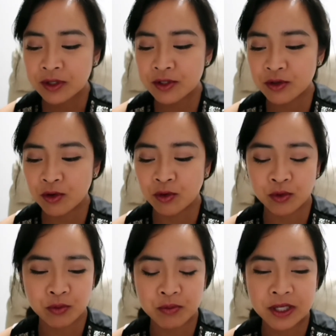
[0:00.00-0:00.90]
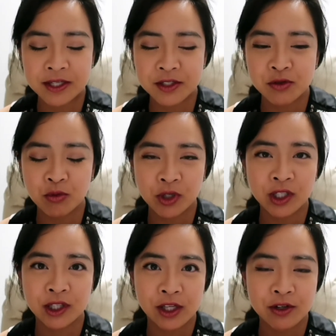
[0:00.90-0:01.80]
So because you
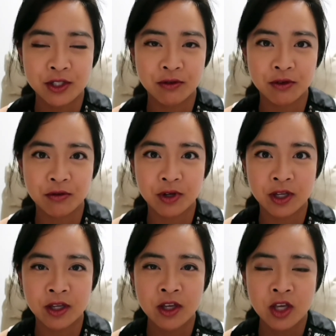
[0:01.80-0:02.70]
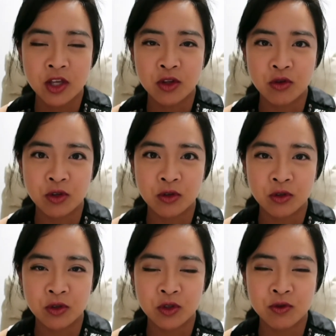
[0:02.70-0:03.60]
work in layers of 3, you
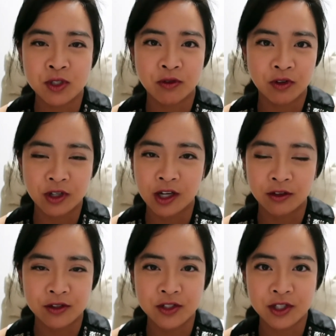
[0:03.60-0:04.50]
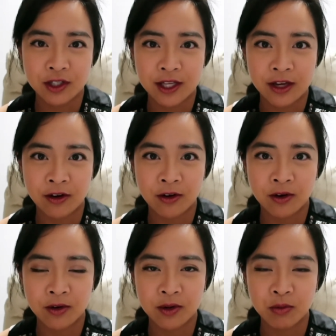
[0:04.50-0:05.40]
can use different colors to
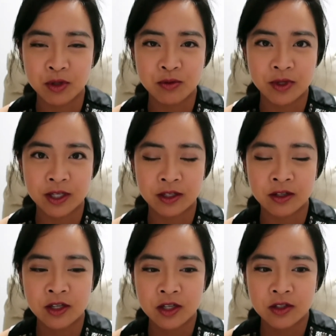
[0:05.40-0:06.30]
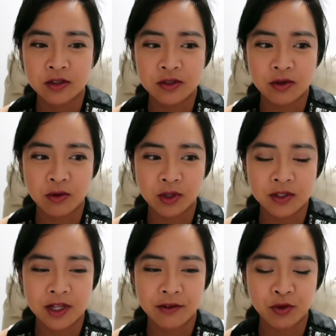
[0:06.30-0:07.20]
layer in between. So it
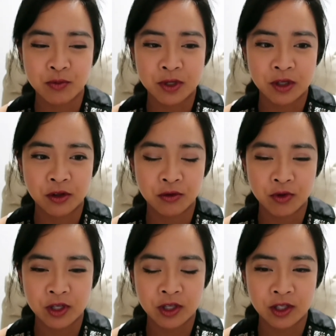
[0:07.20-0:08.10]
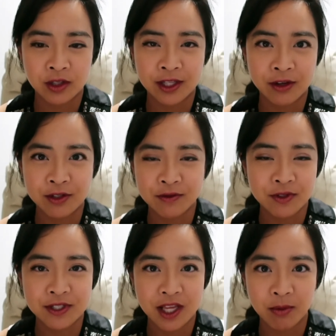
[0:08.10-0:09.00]
doesn't have to be 3 layers of
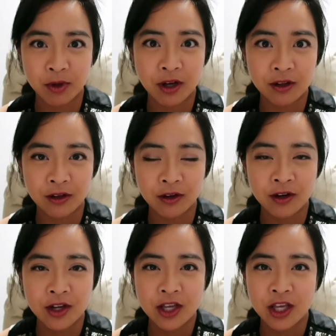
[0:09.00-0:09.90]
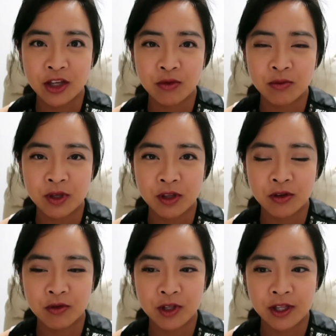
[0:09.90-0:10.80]
the same color. It can be
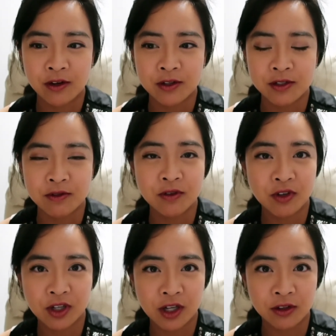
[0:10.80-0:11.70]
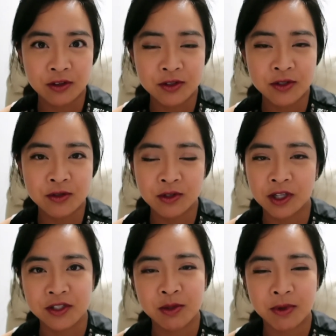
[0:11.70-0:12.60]
3 layers of different colors to
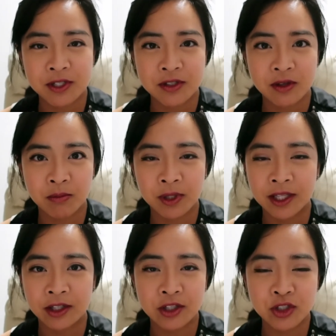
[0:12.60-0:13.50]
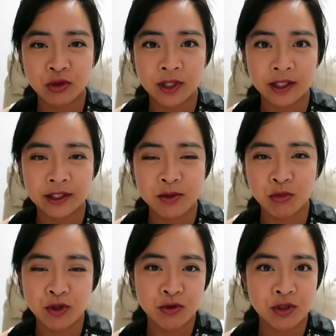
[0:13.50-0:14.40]
customize the blend that you'd like that's
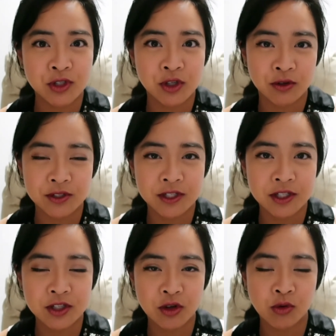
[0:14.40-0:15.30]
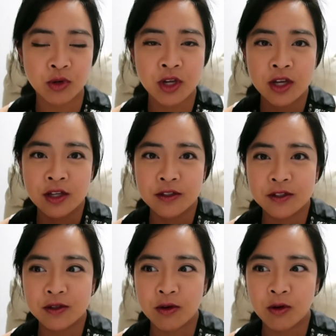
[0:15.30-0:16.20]
more suited to your skin tone.
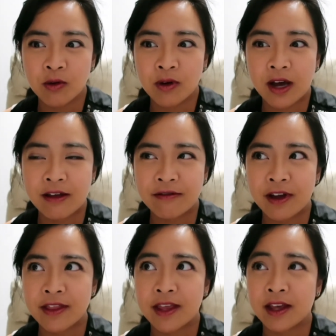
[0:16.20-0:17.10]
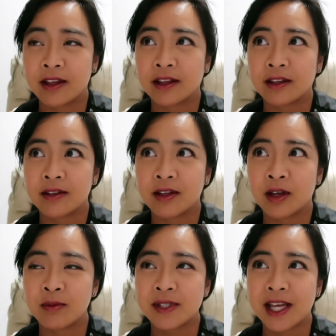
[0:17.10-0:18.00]
So I find that
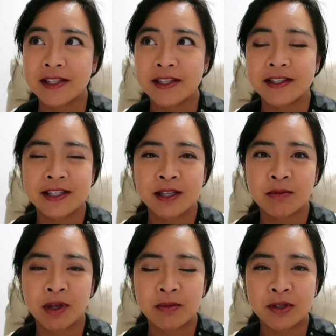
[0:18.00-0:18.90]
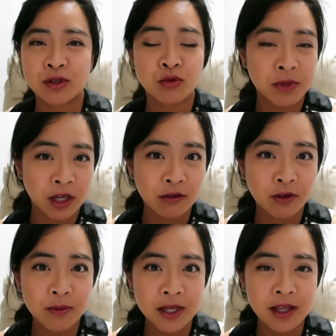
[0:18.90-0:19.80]
Sassy Z might be too pink
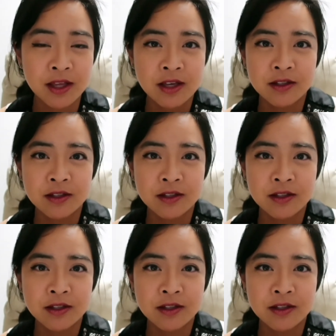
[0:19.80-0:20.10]
for me.